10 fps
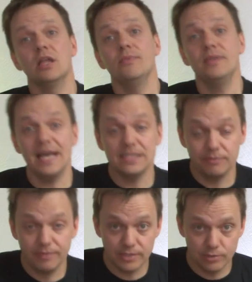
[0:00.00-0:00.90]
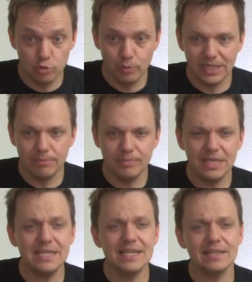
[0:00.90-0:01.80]
the XFX2 will
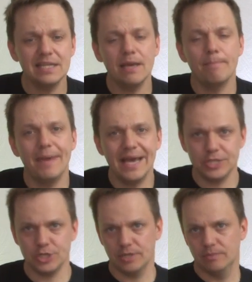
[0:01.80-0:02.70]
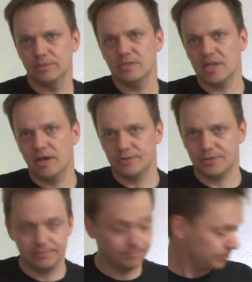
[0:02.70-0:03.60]
immediately match the sound.
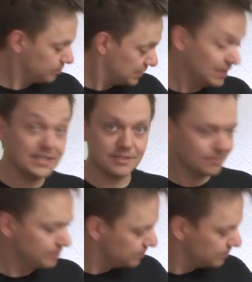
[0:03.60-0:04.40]
Listen.